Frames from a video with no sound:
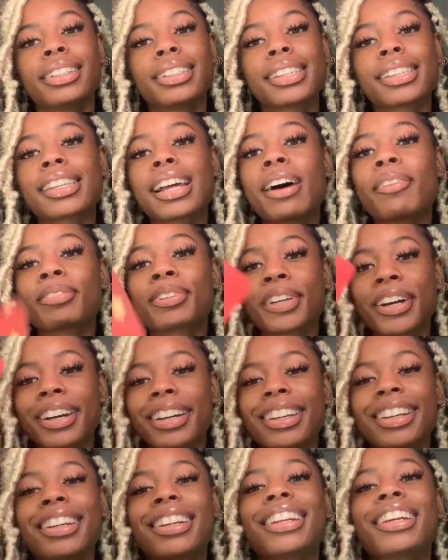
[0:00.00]
Stop
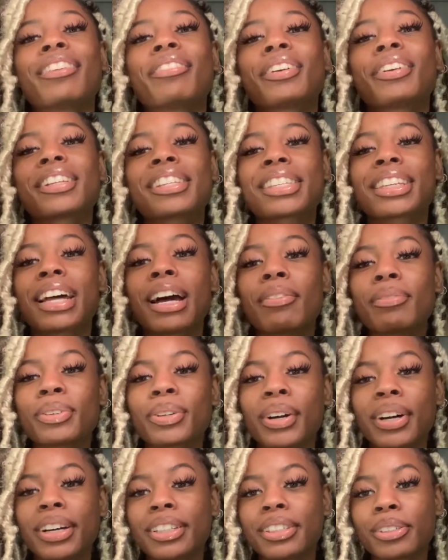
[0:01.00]
trying, Libra, stop
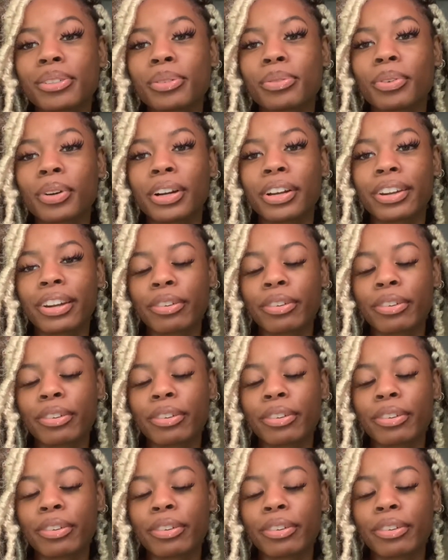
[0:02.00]
trying to run.